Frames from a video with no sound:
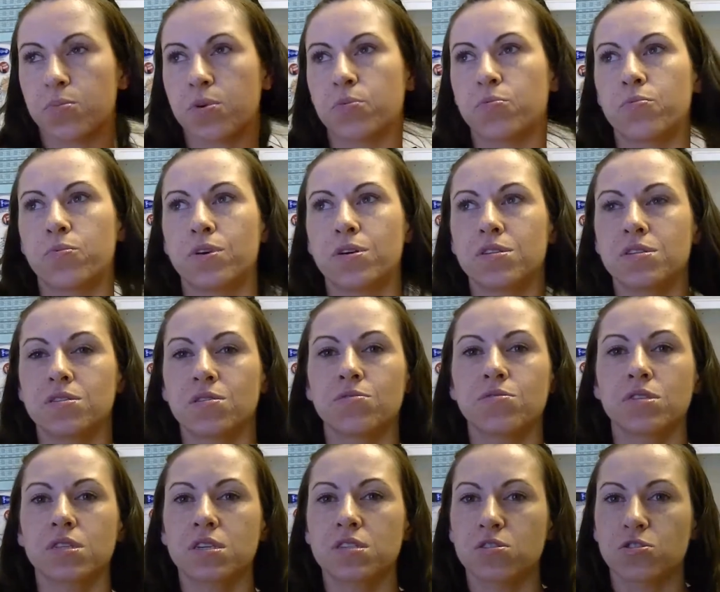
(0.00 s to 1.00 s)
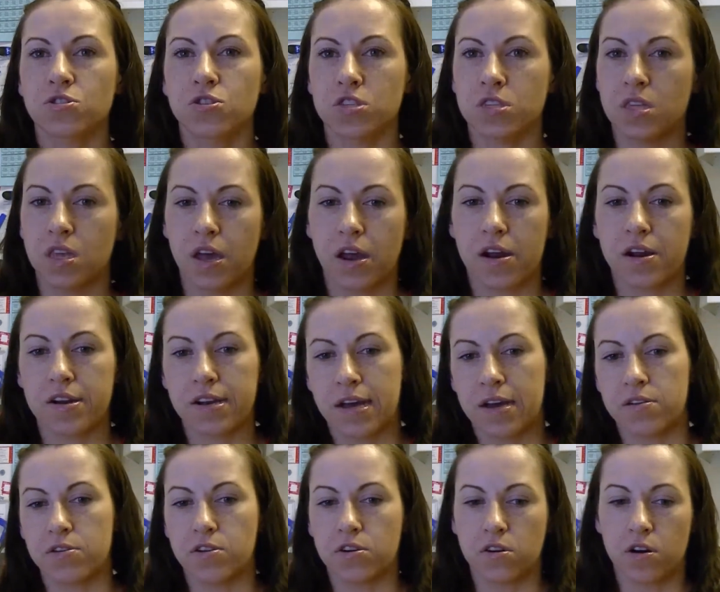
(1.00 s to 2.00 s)
But when those things are just there and
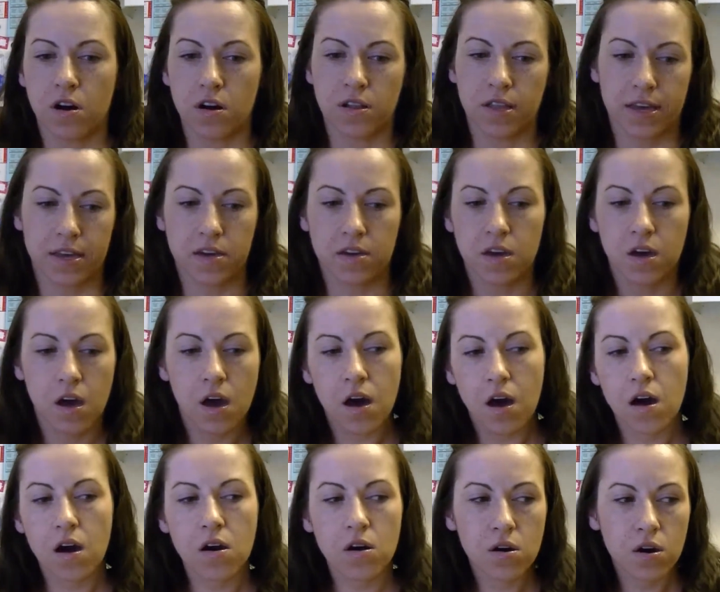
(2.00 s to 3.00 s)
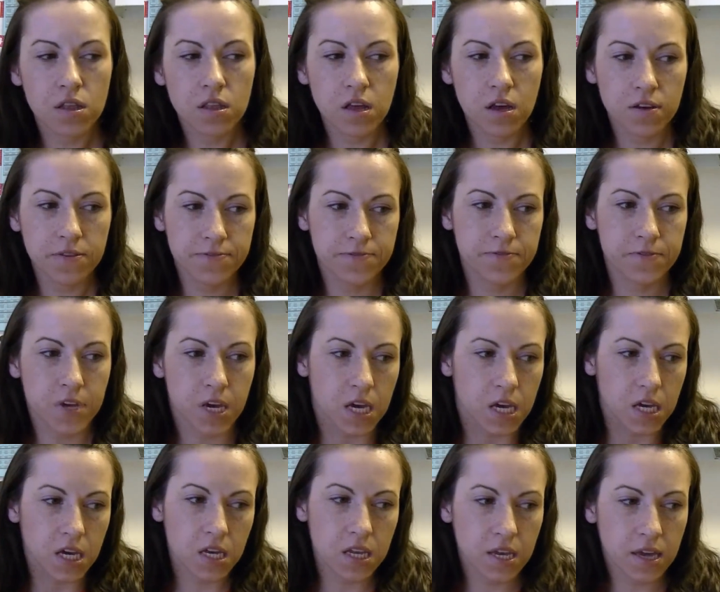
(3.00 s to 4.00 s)
now you're all like, oh, I love
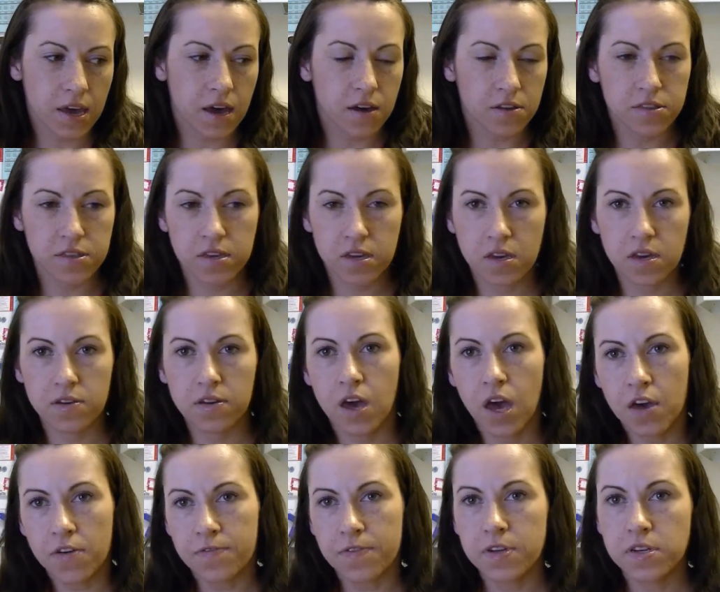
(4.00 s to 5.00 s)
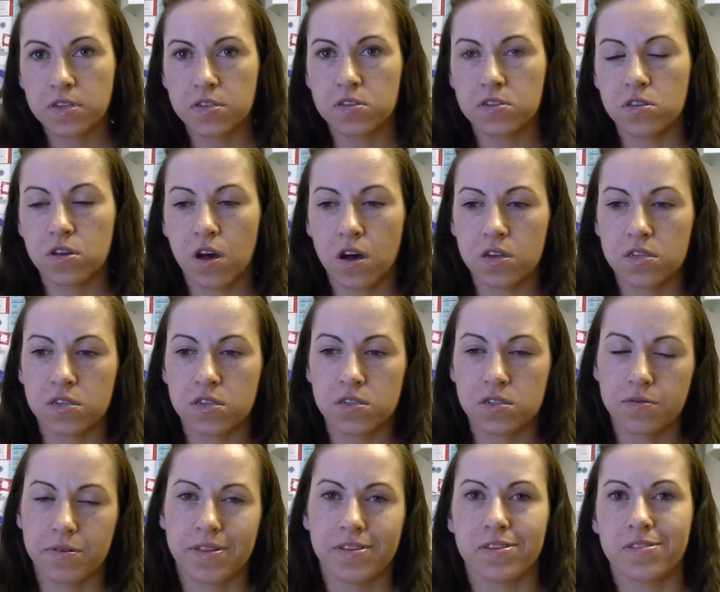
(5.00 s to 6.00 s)
eating healthy, fitness is
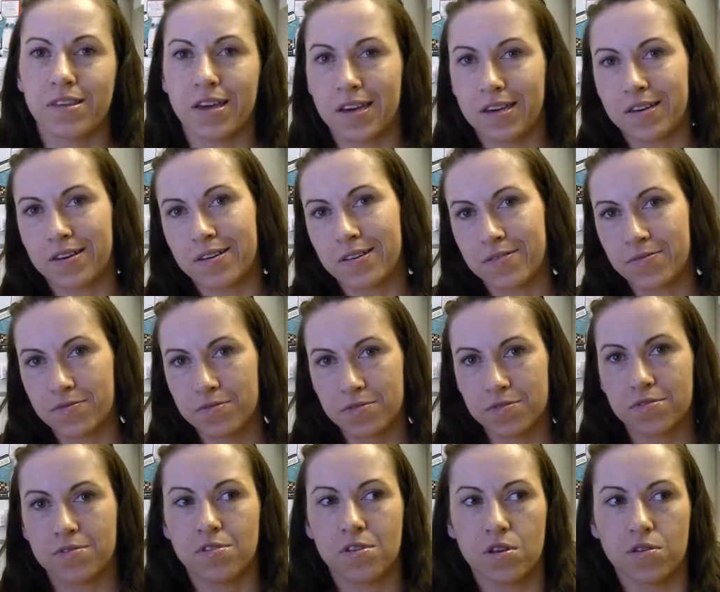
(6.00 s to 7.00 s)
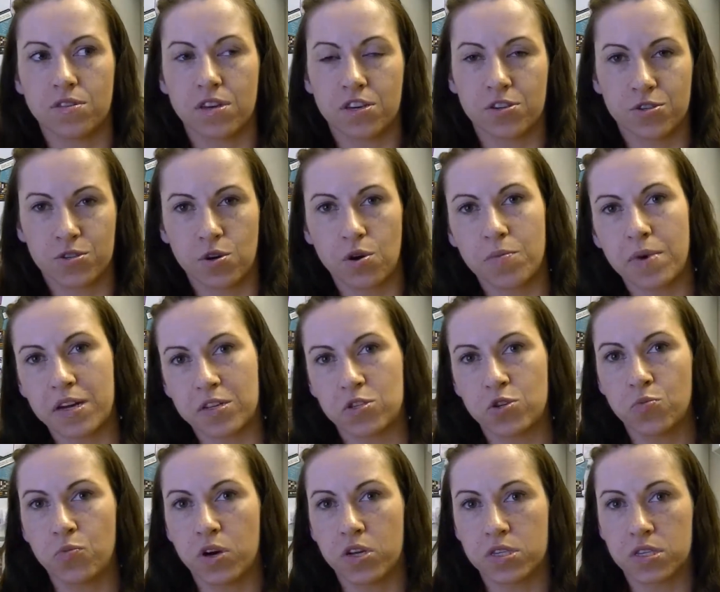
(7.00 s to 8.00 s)
awesome, and then, like, you know, they can scroll back
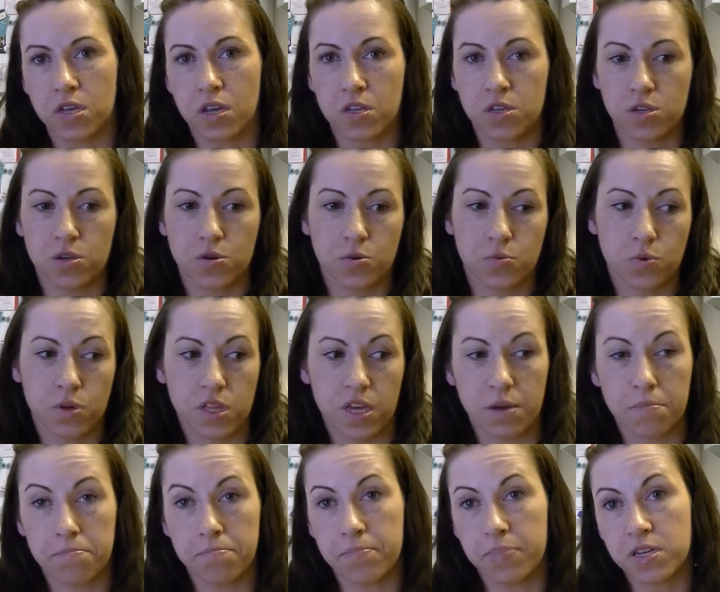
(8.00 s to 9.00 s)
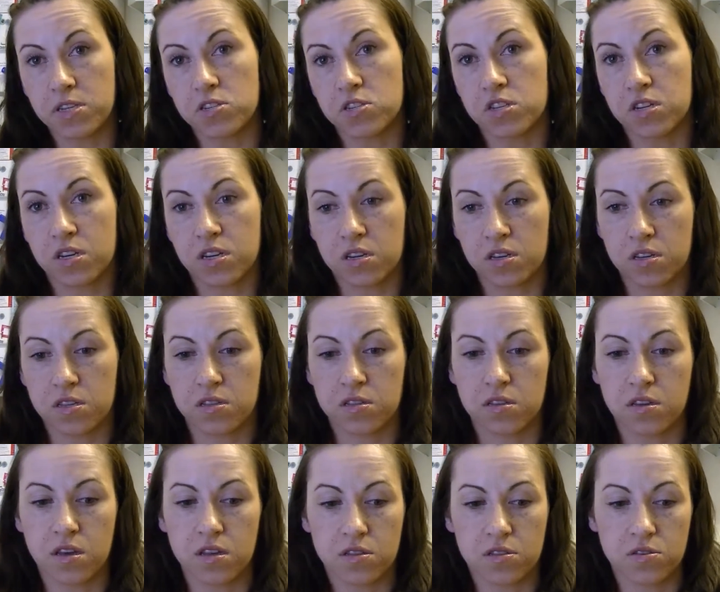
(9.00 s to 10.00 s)
2 months and you were like binge eating
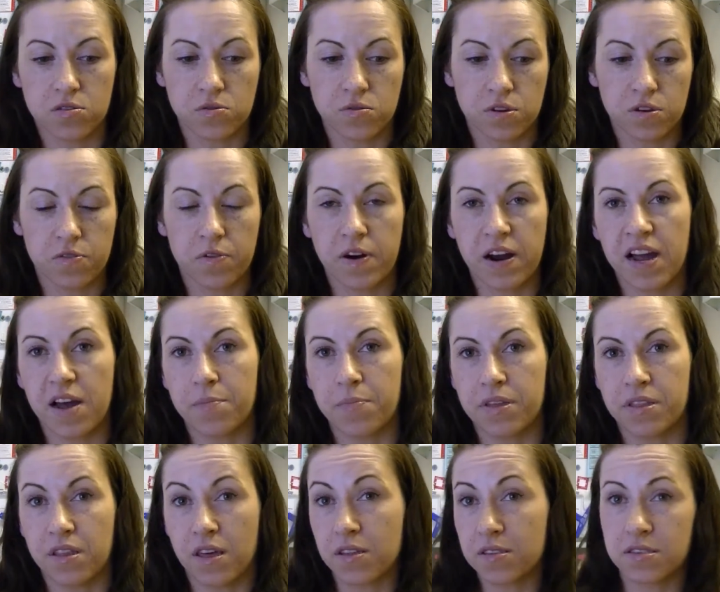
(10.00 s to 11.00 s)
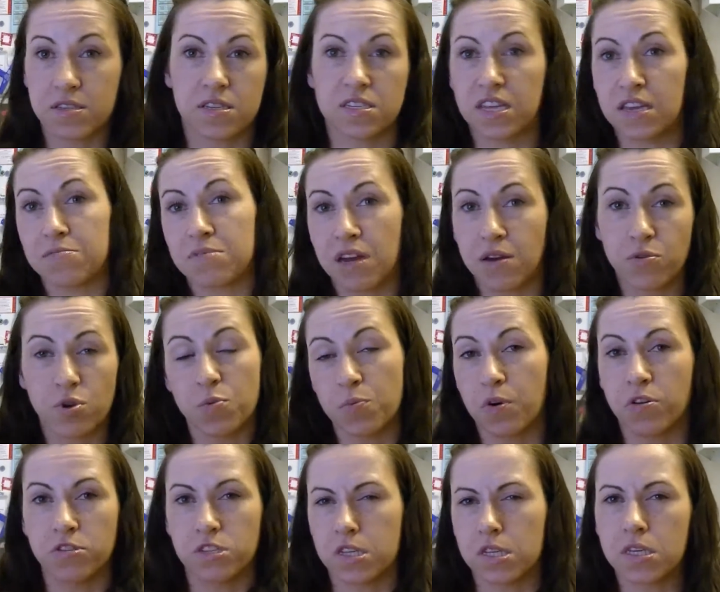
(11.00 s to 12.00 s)
and doing crap, and that's the same time you're
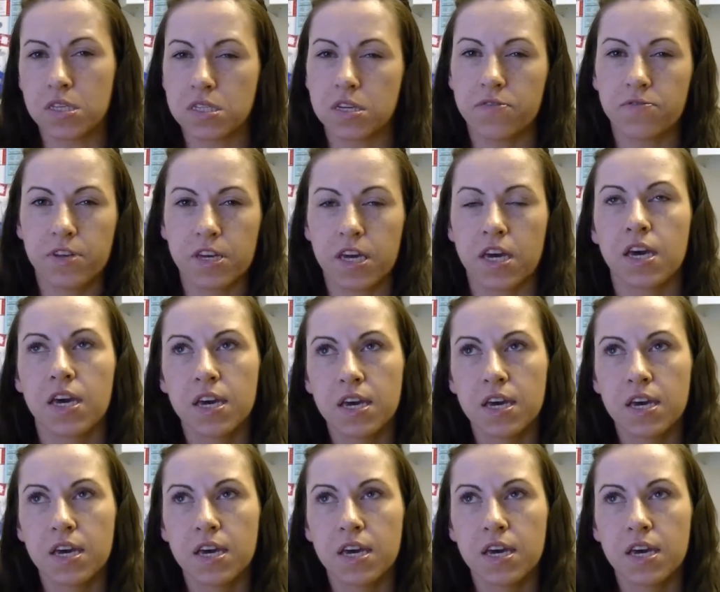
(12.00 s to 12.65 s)
posting this stuff, like,